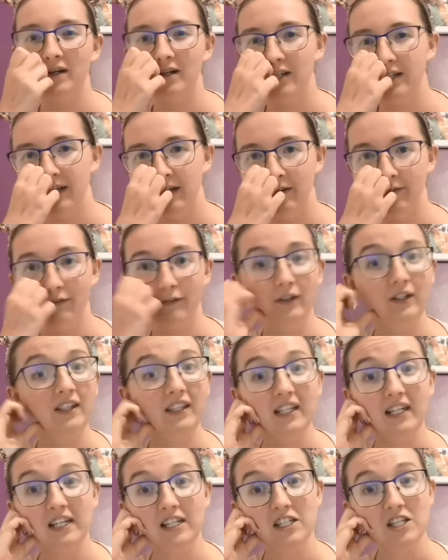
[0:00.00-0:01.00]
god, I
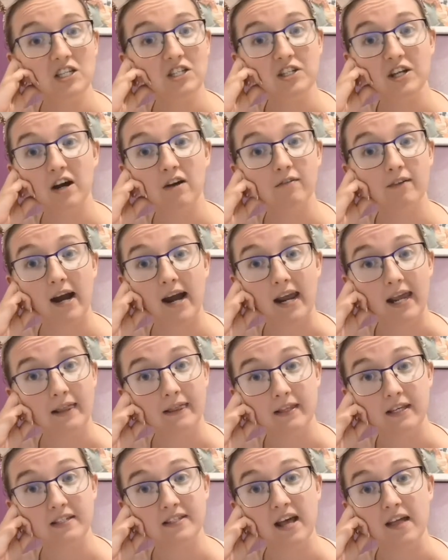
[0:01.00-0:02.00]
really need to start
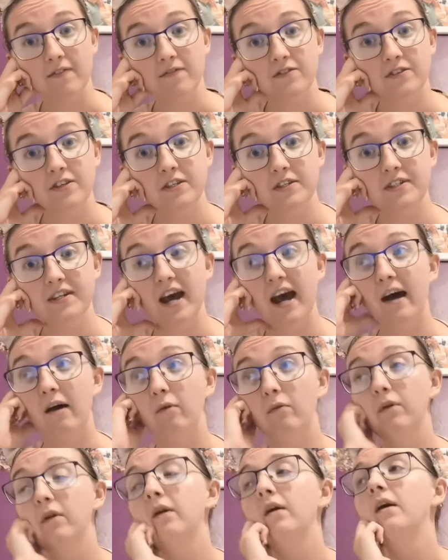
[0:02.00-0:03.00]
writing these answers
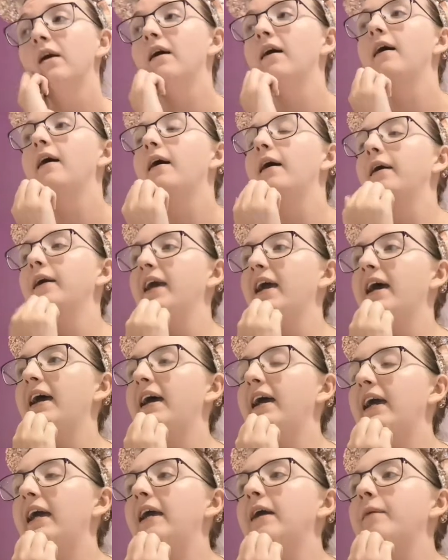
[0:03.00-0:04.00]
down.
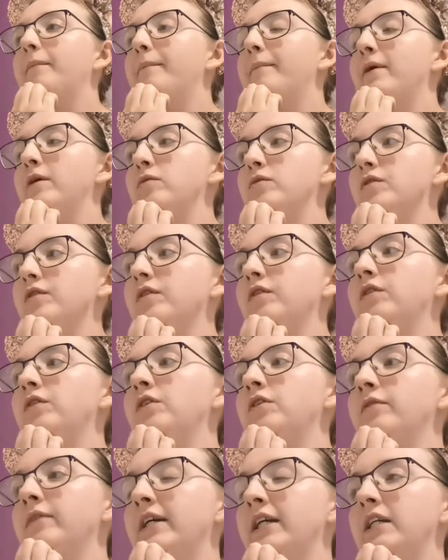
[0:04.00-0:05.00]
Okay, most
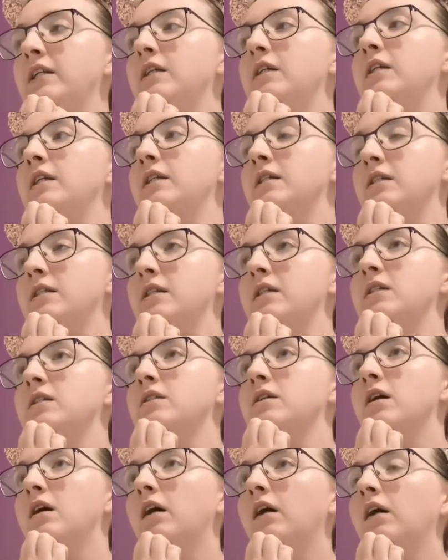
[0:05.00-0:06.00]
underrated Disney
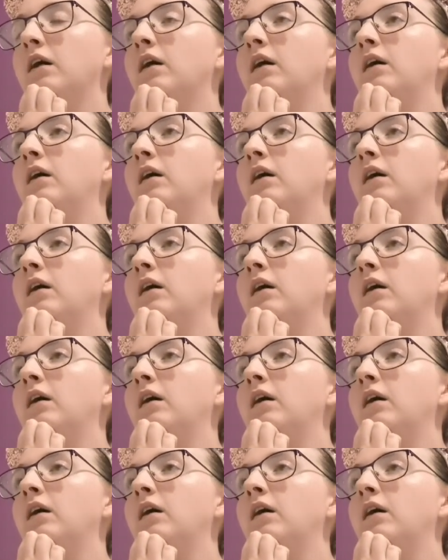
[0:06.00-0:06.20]
song.